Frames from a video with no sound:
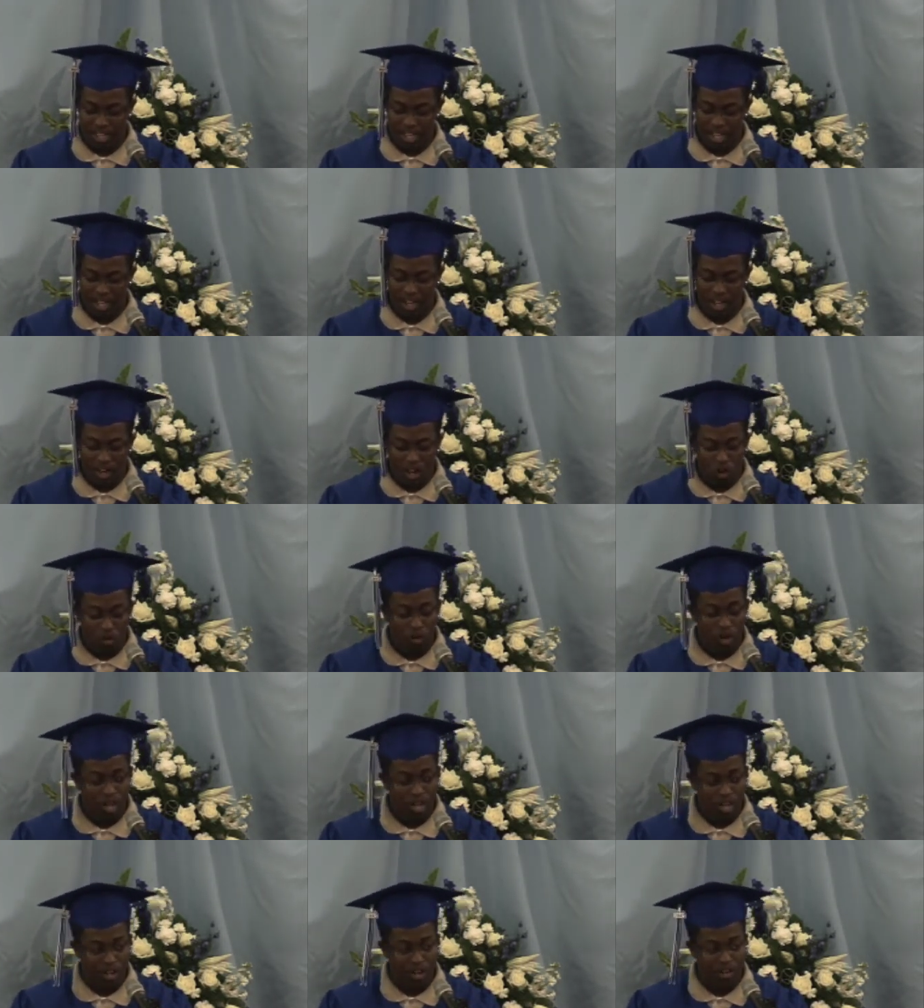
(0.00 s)
and no
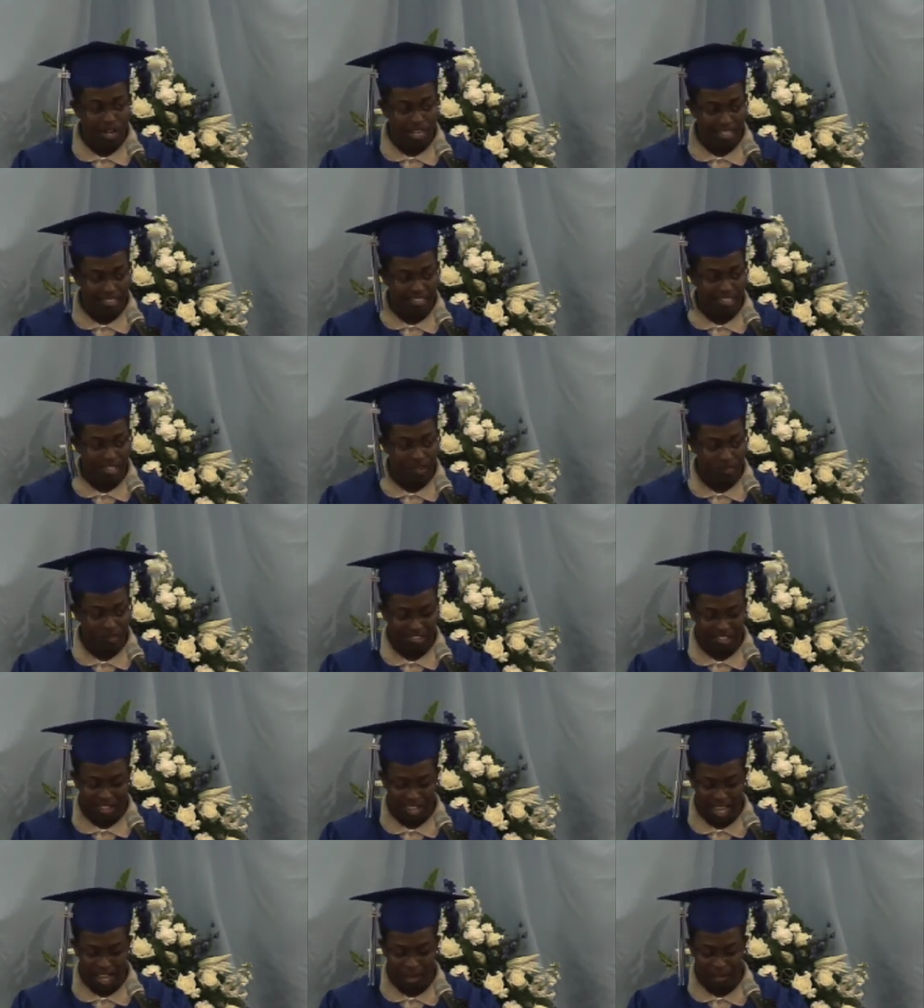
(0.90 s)
one under 18 was
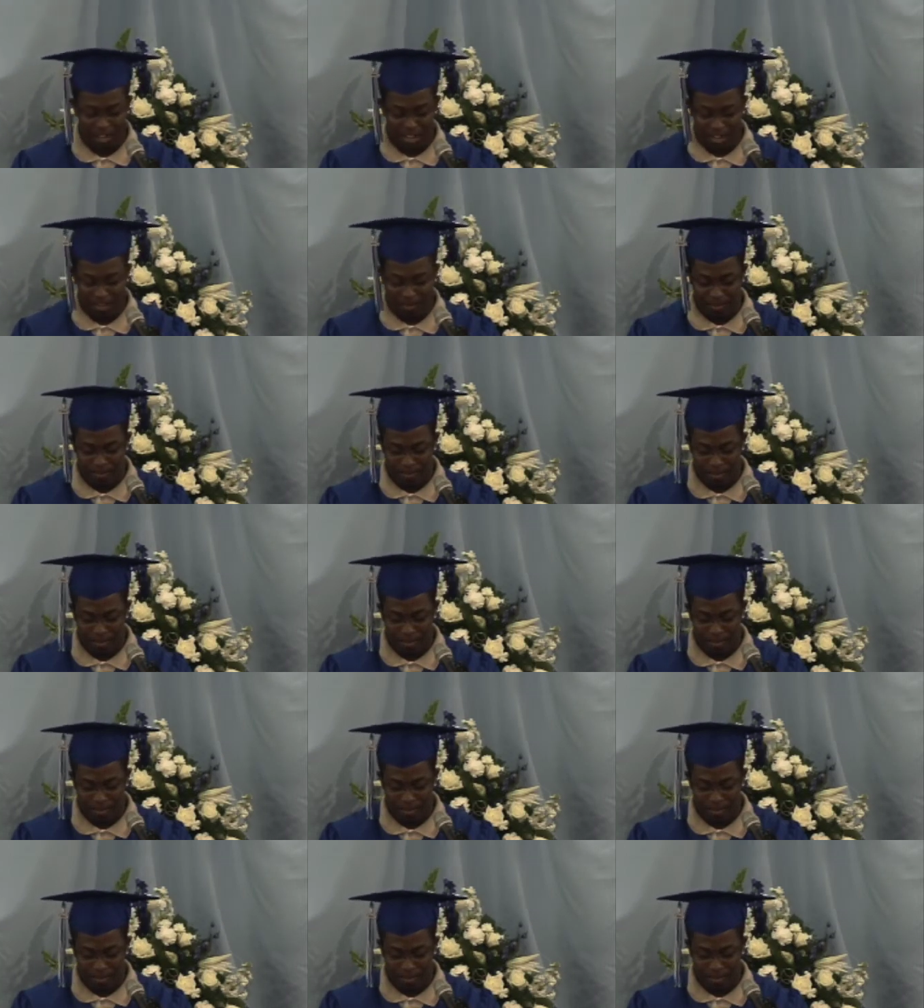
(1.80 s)
allowed in.